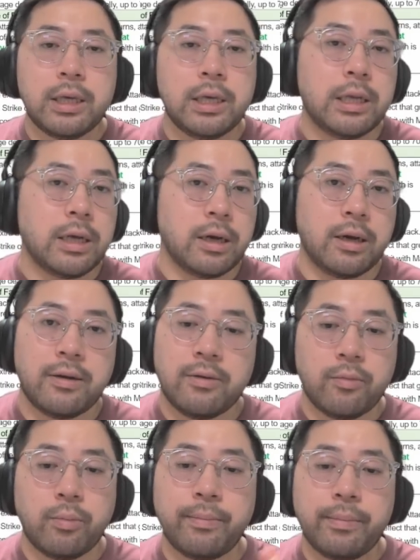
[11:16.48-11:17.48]
Ida,
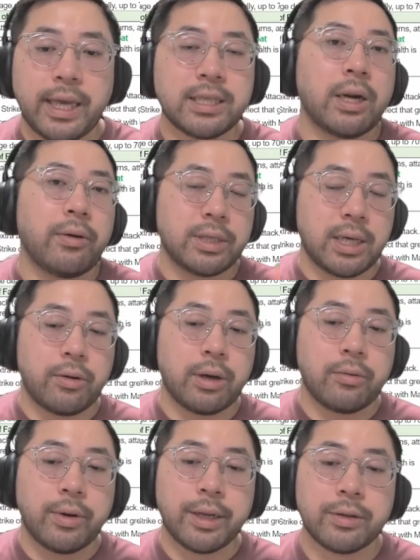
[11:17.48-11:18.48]

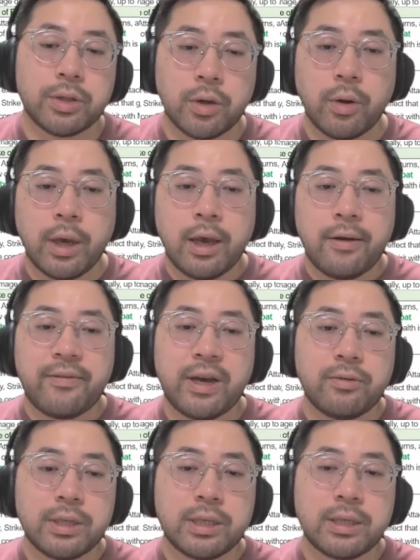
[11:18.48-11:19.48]
etc., right? So
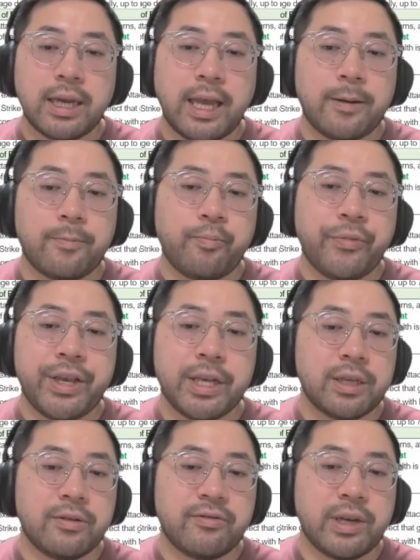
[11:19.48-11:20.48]
Fenris, again, he
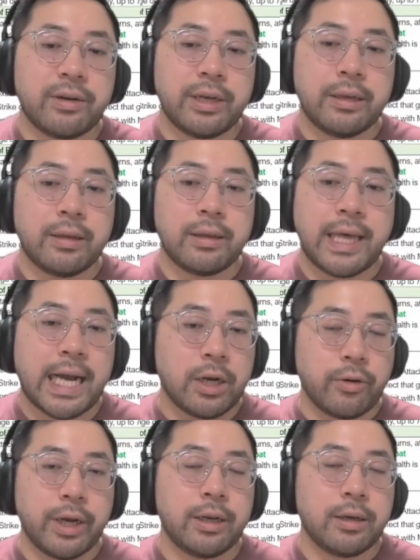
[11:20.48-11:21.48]
isn't very
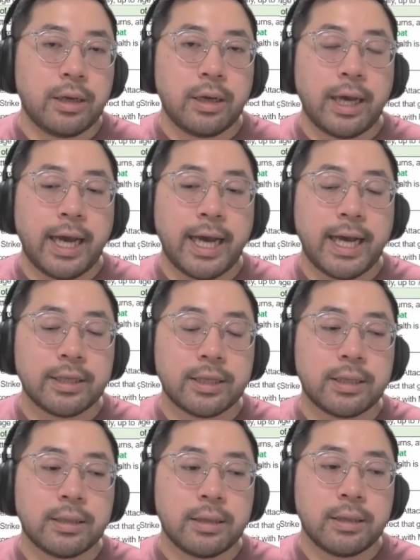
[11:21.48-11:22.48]
that great
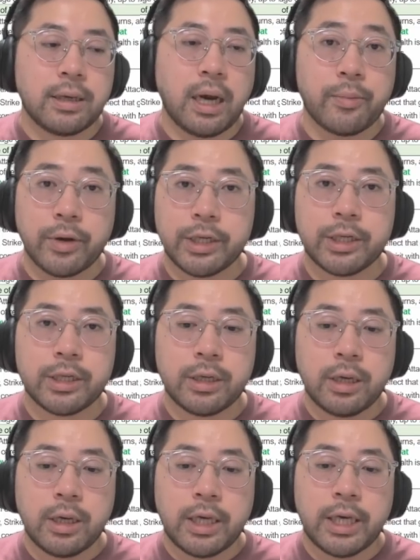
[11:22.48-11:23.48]
as a bridge.
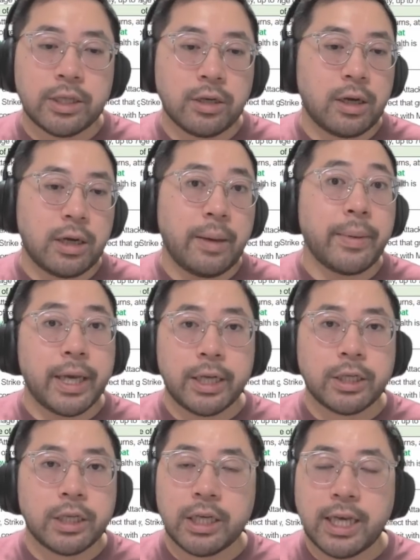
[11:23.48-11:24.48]
He's not a
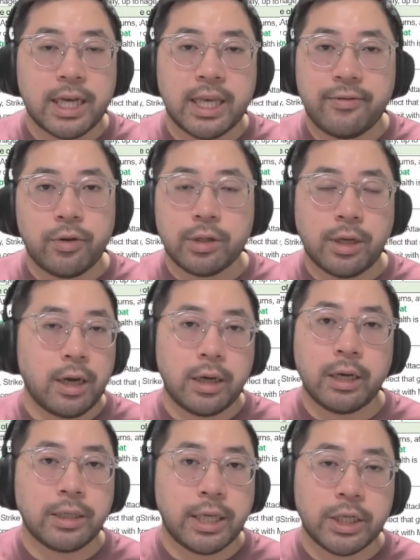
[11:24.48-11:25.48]
mage. He can't give you a
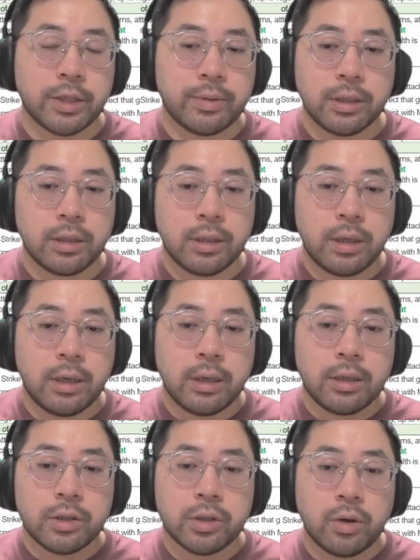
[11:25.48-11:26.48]
Toggle Hell's Ancient Book.
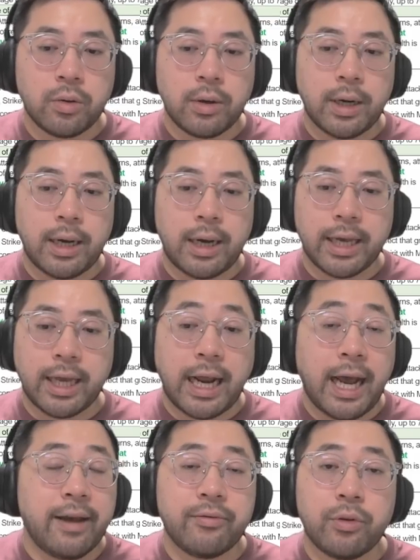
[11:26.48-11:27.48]
So again,
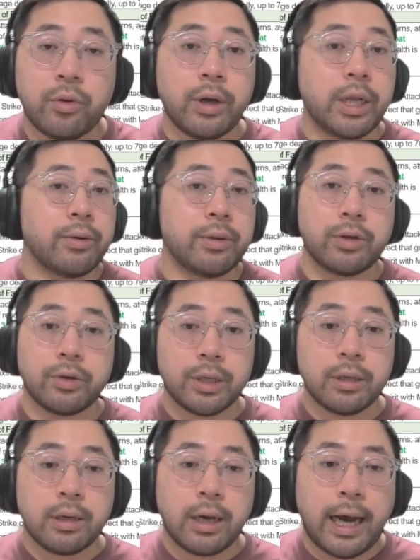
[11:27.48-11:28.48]
I have no idea what they're doing.